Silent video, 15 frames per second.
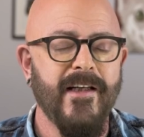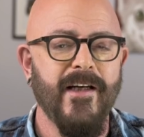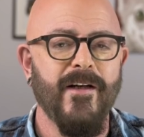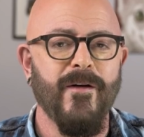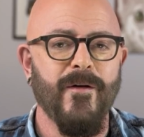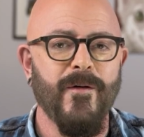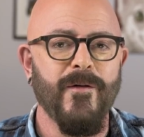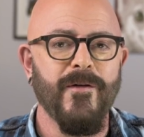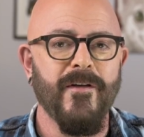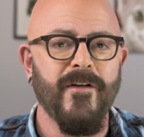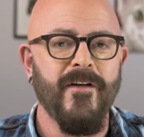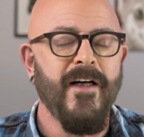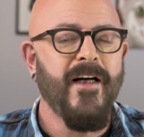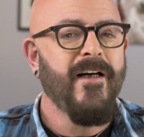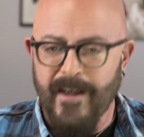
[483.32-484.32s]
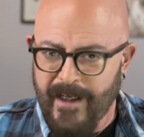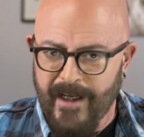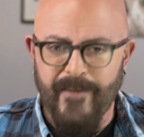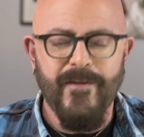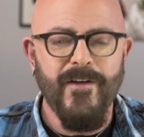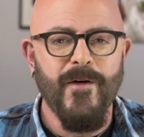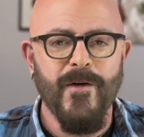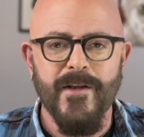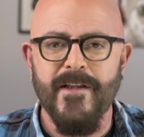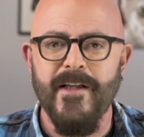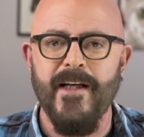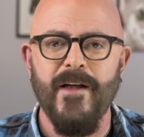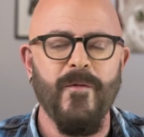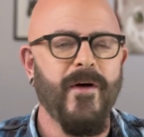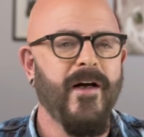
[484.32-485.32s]
get older, I've noticed
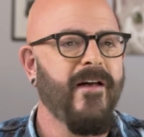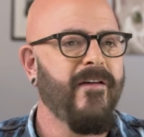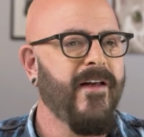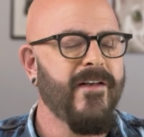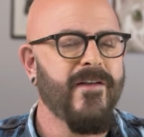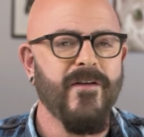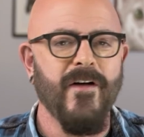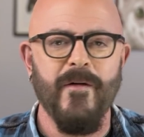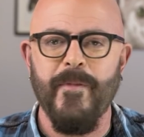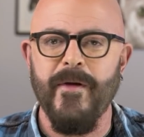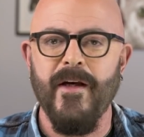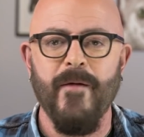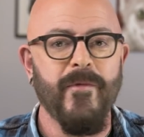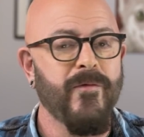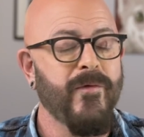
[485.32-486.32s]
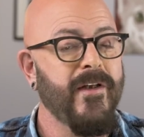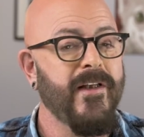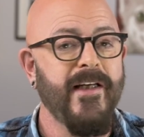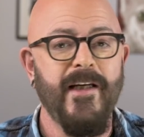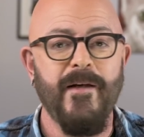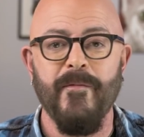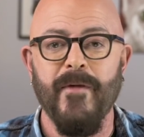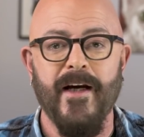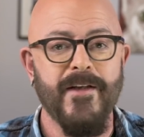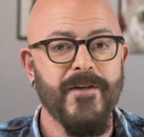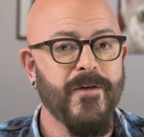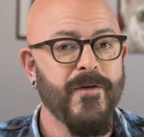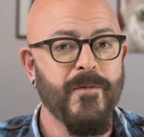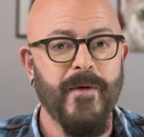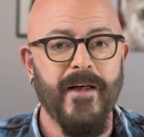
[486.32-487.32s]
anyway, they start becoming real heat
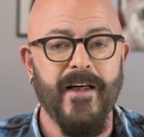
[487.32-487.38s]
misers,